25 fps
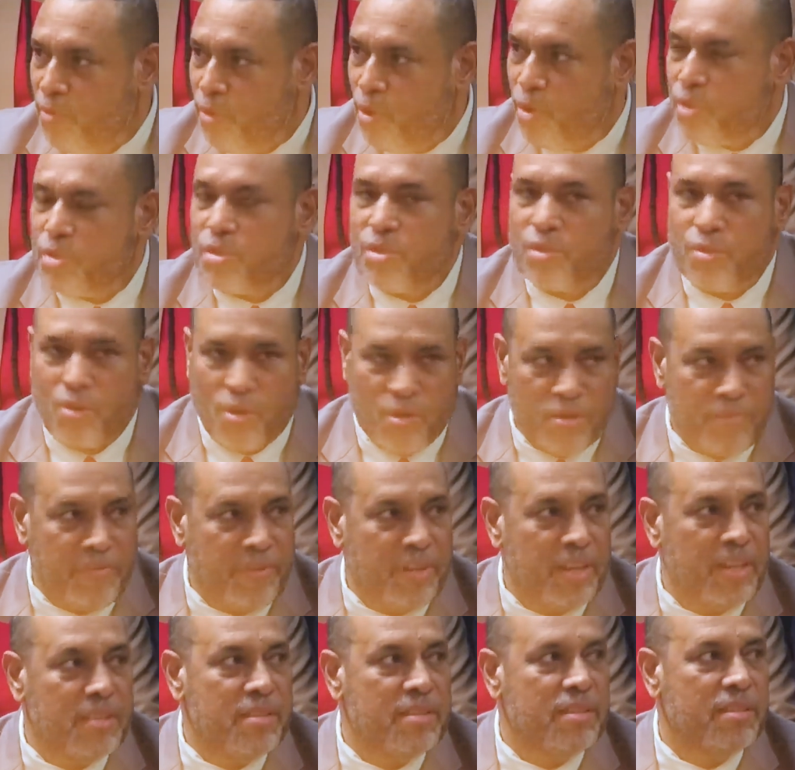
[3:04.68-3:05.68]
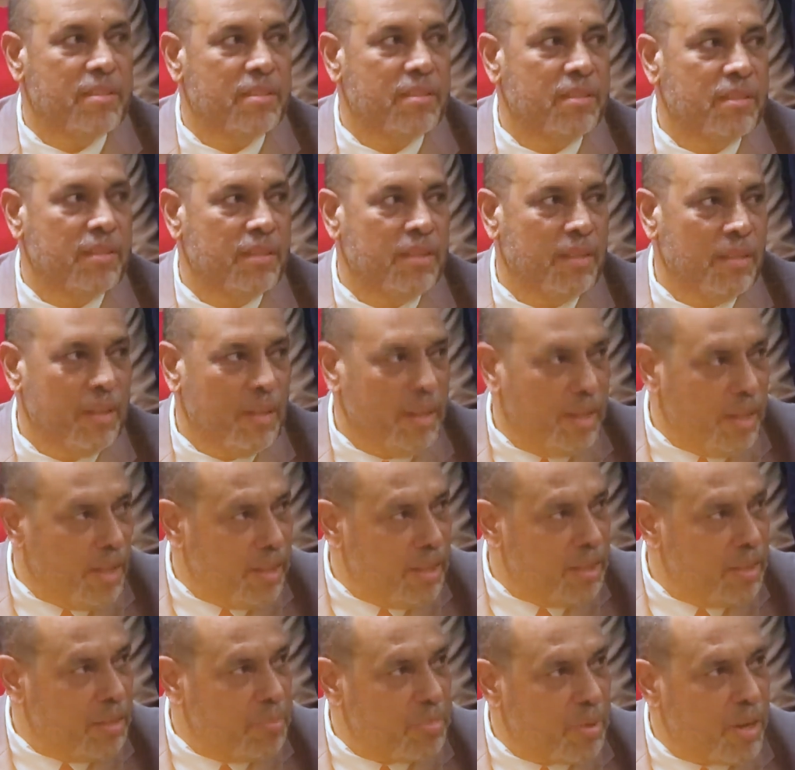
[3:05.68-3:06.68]
lost confidence
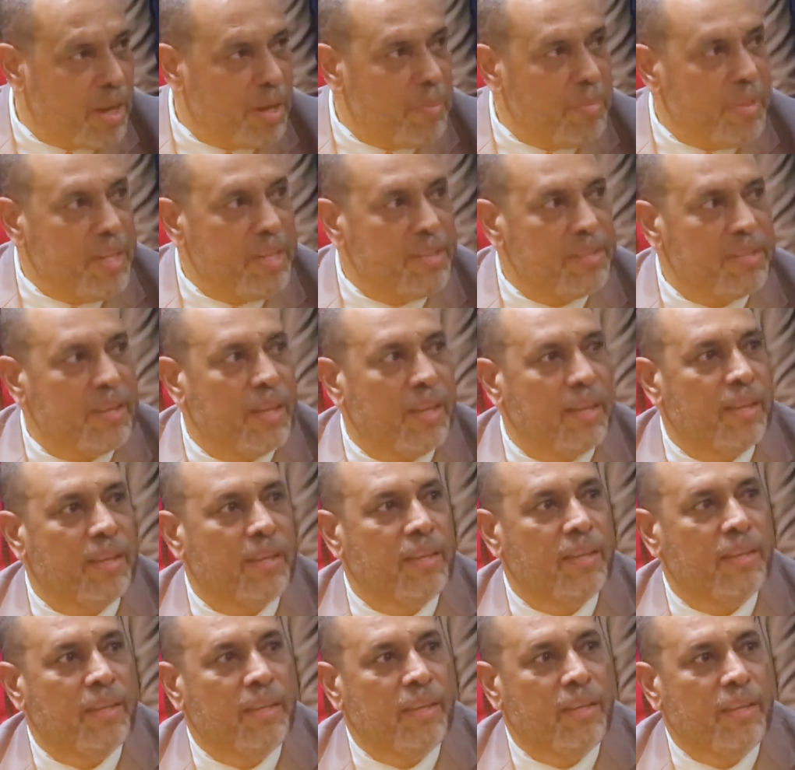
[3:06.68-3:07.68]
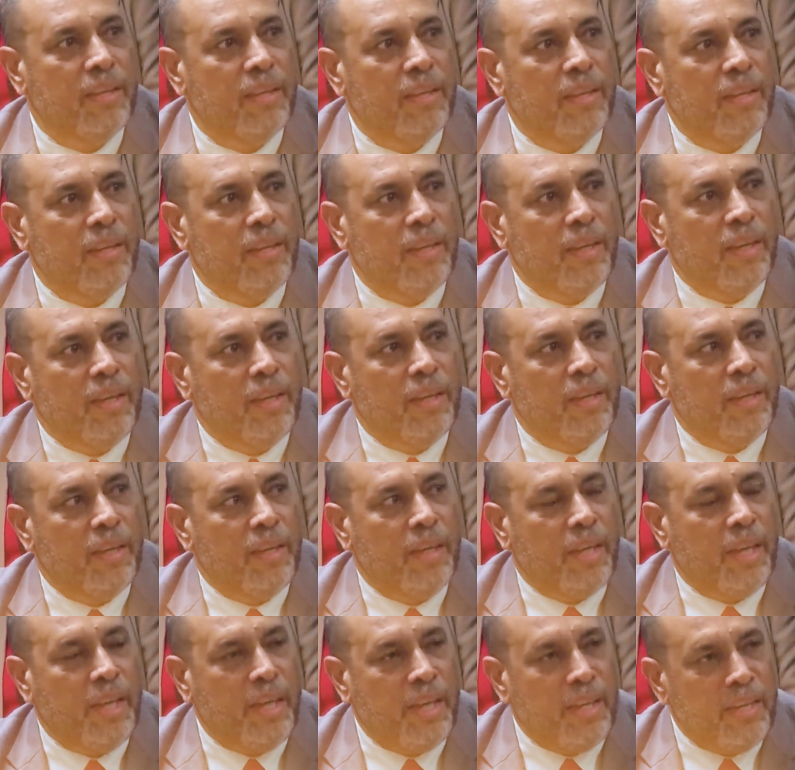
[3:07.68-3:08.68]
in the Prime Minister.
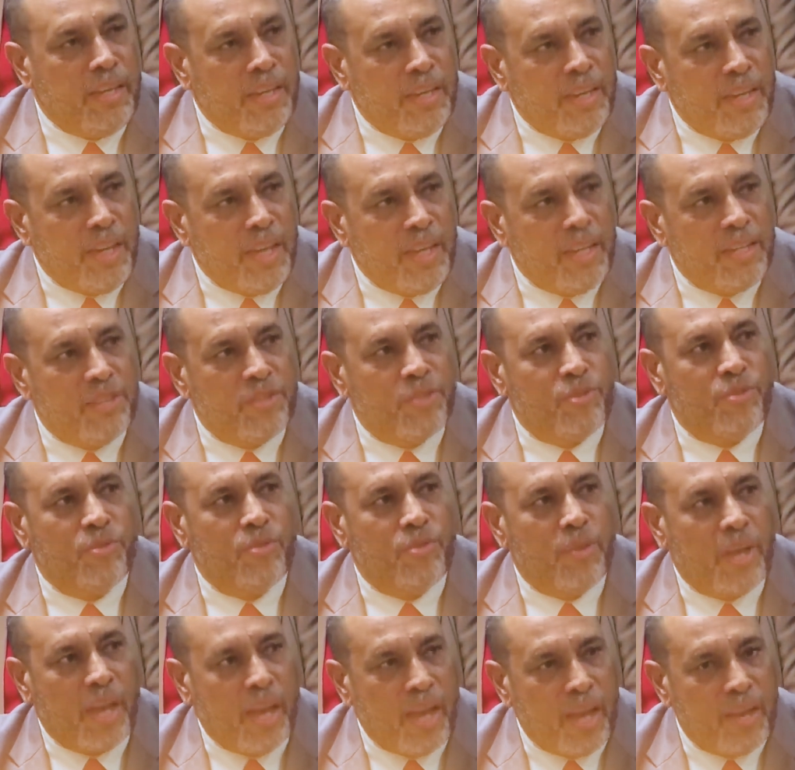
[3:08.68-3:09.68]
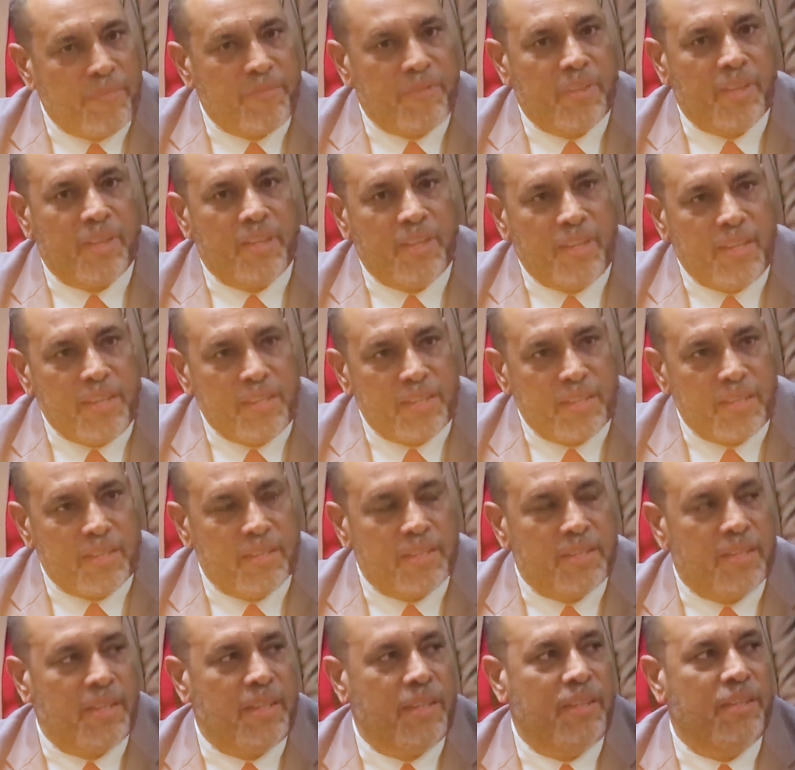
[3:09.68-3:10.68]
He needs to have the
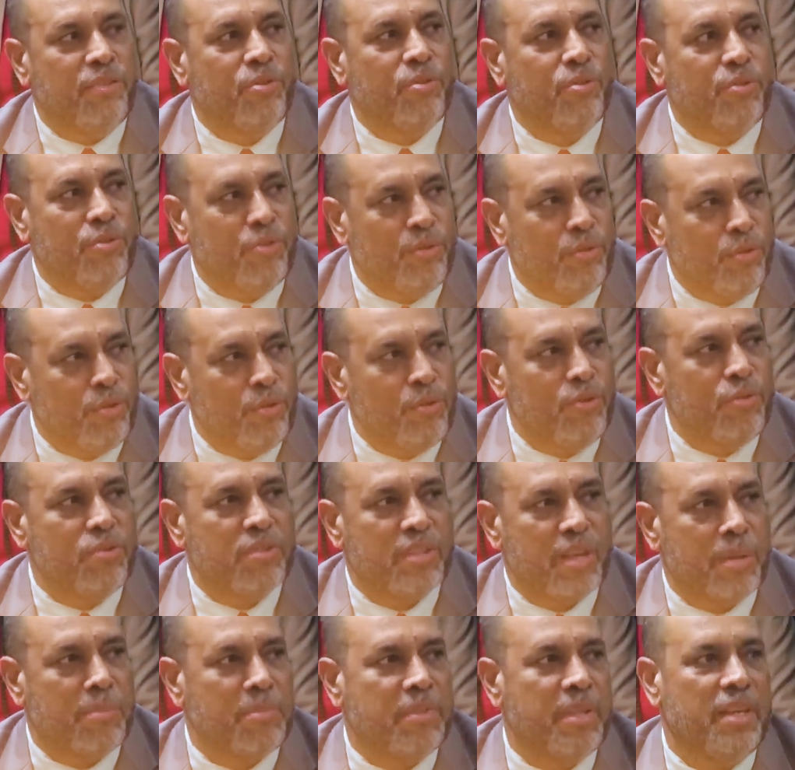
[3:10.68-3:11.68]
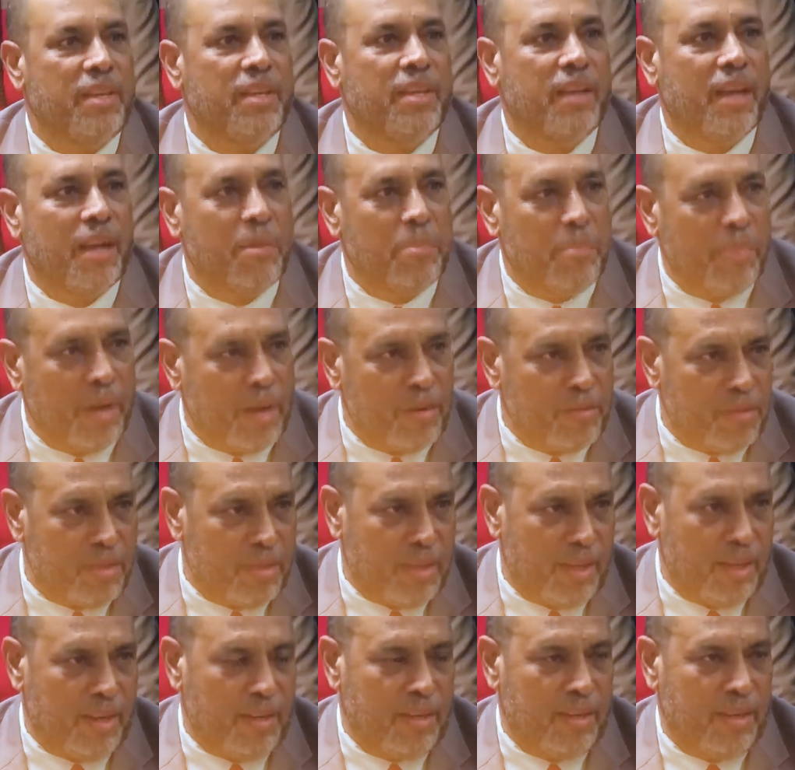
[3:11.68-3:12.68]
decency to do something about
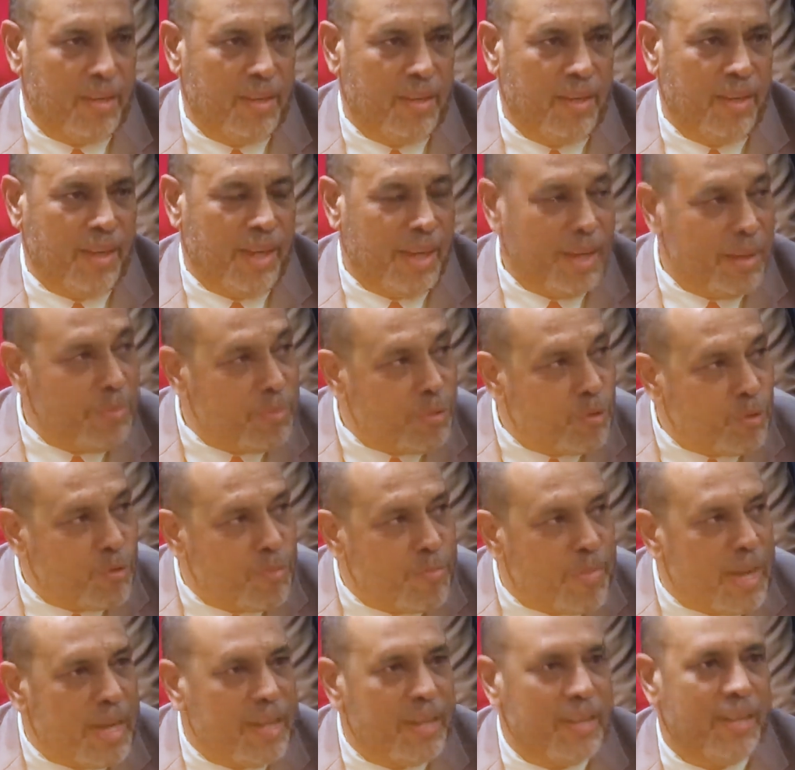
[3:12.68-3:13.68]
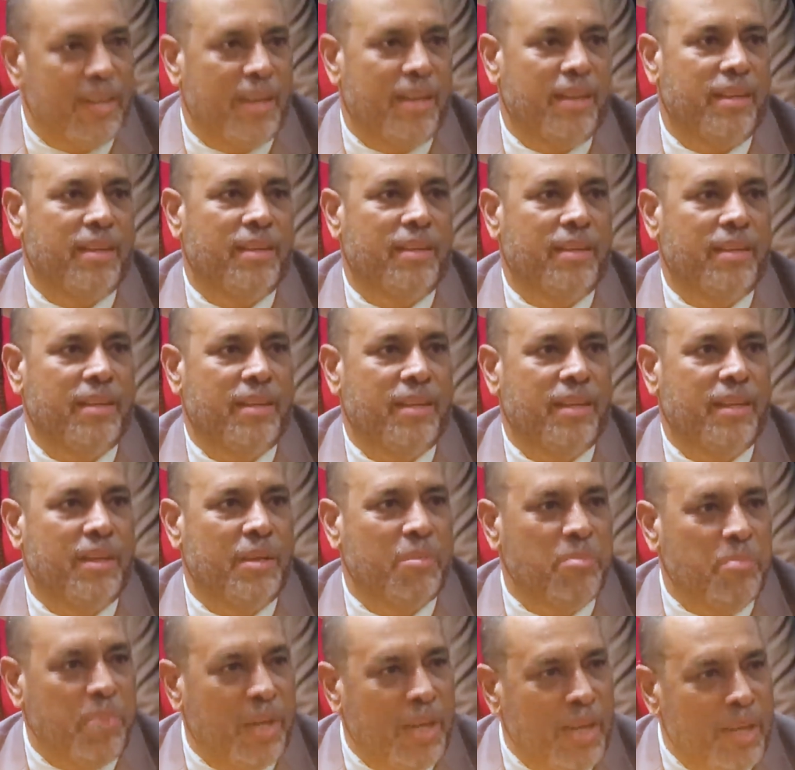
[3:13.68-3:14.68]
that. M2 mania,
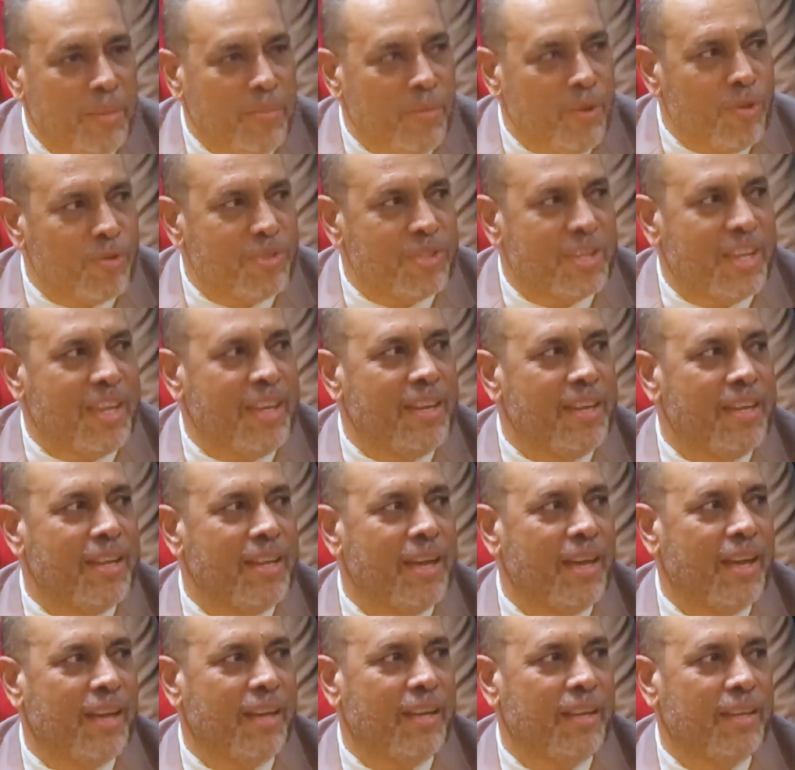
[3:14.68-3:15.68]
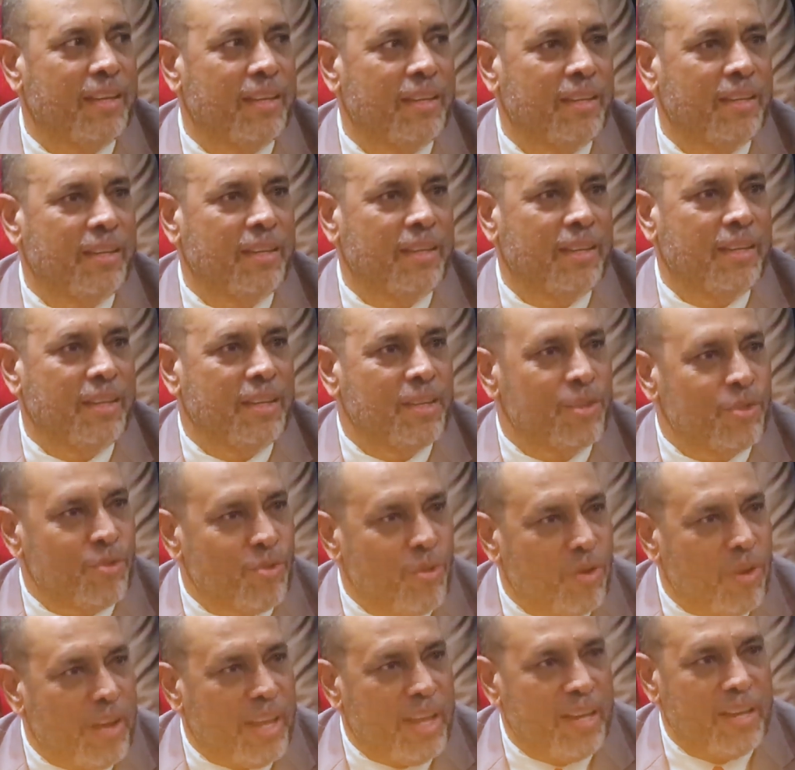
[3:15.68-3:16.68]
pilim lo skin na,
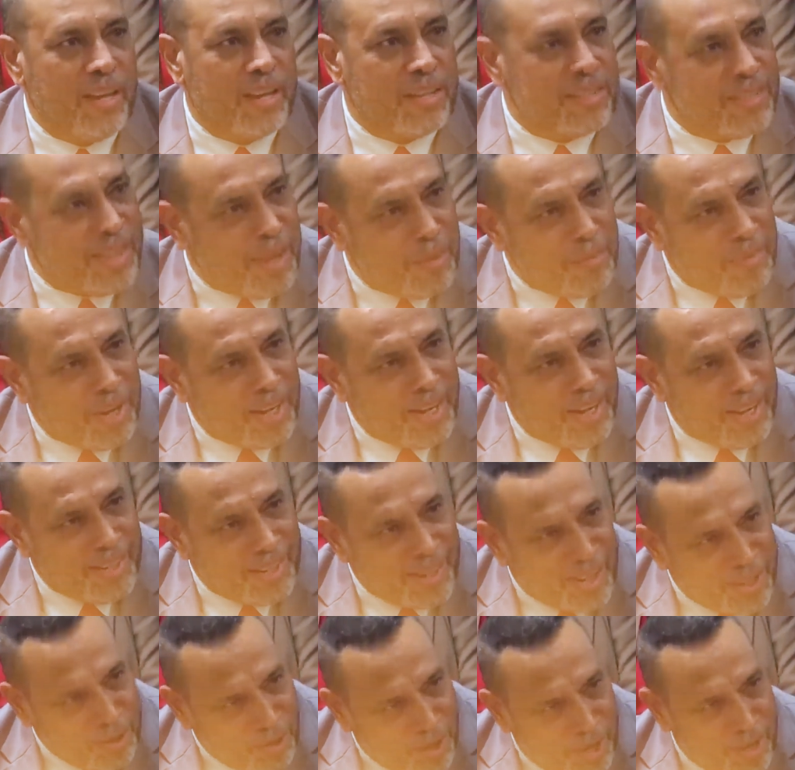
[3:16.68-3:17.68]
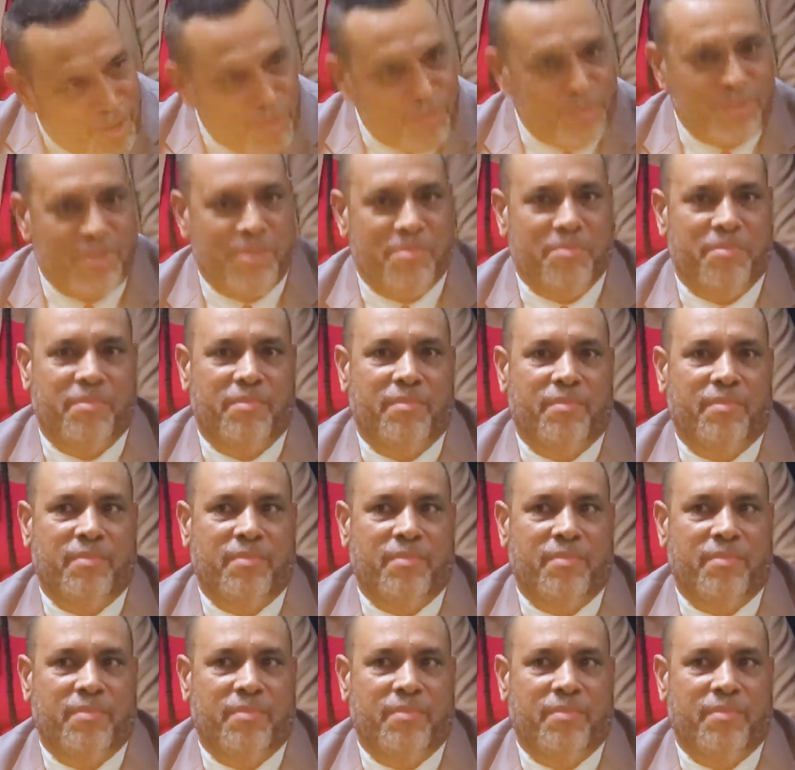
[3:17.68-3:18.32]
sore na sem liglik na yorat lusin.